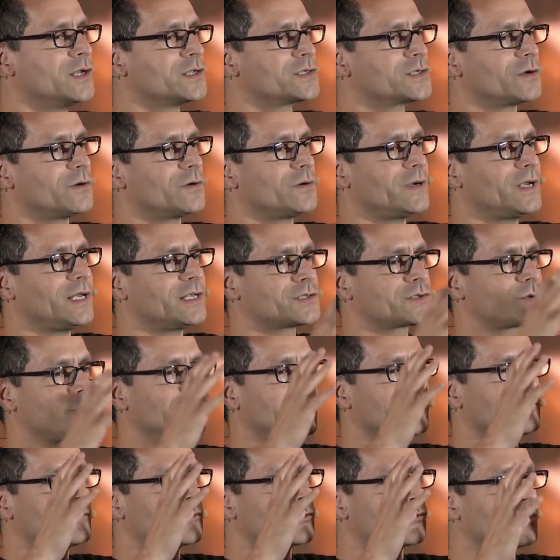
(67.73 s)
So it
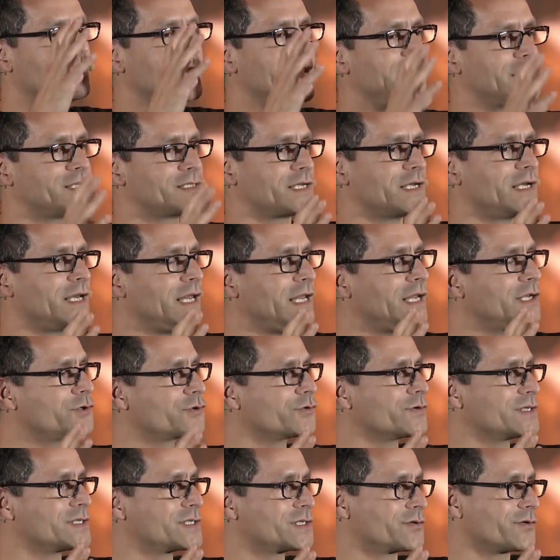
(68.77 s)
sort of creates an
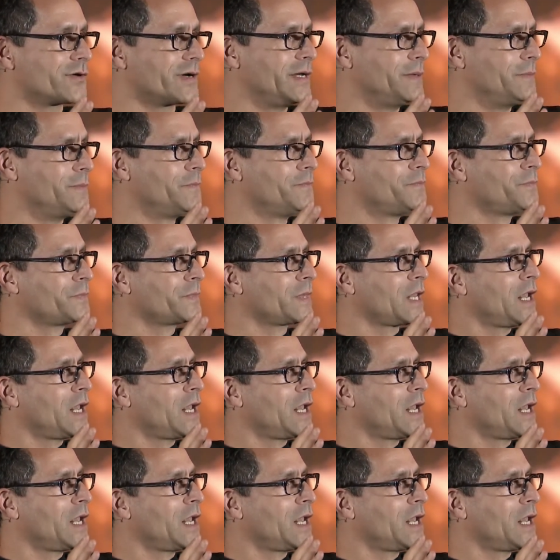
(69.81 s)
interest stream